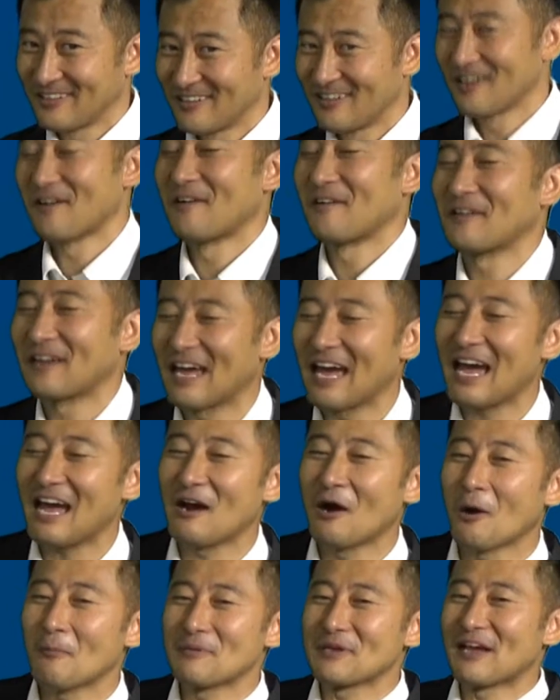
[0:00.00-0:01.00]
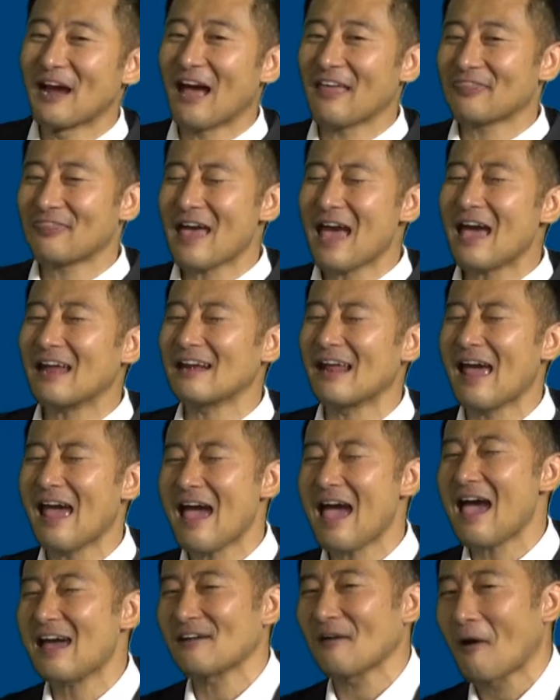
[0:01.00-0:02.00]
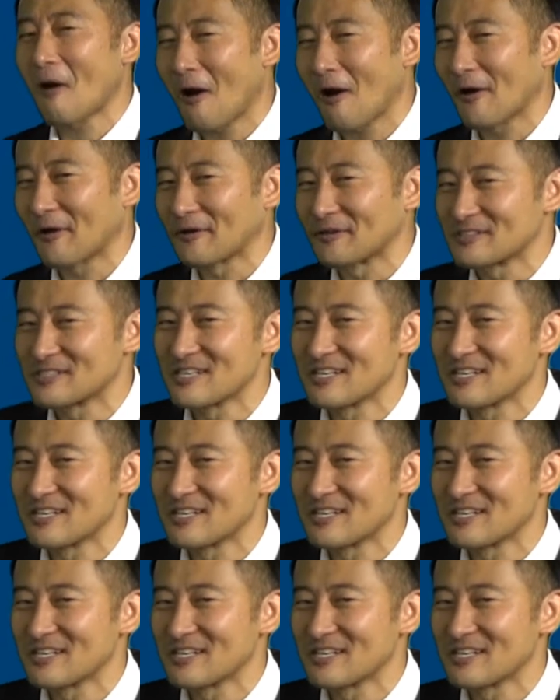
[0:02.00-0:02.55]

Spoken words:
Okay, I hope you got that. At heart.